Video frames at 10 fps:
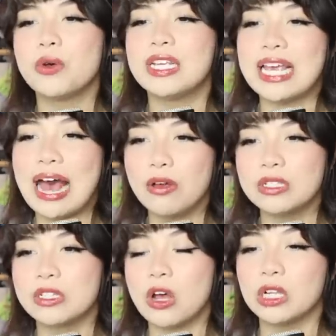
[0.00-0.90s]
so his
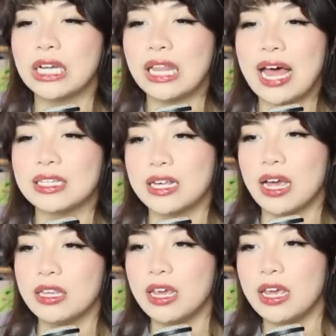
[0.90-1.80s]
house is called the Glass
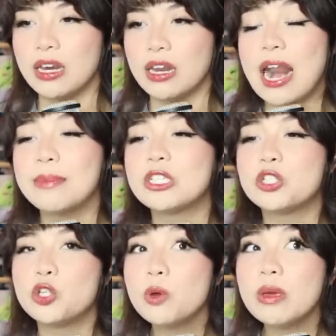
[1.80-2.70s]
Onion. And I'm
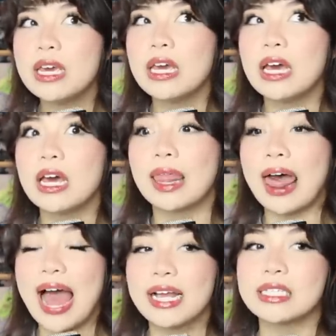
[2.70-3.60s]
assuming
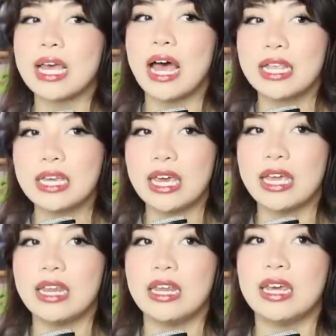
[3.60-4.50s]
Glass
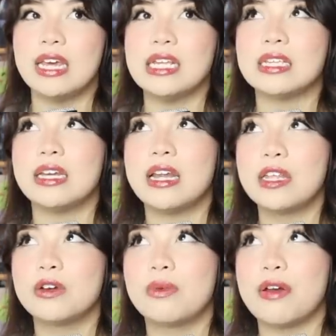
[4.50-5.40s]
Onion is
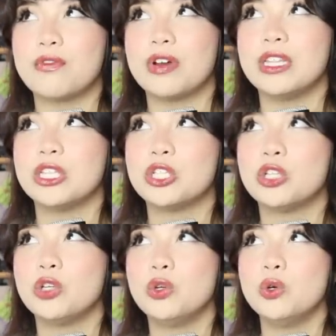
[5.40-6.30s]
another reference
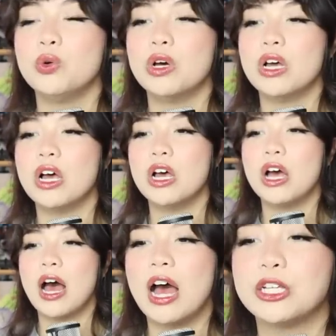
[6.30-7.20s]
to
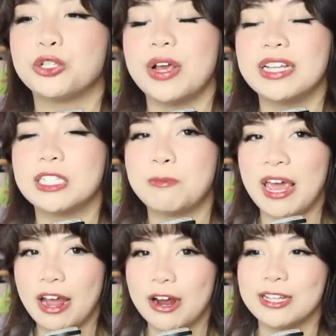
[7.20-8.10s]
a
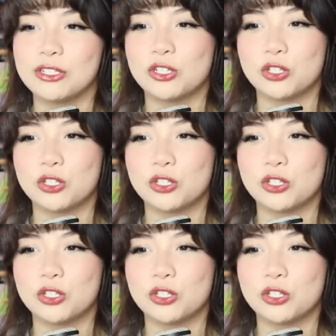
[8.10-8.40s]
transparent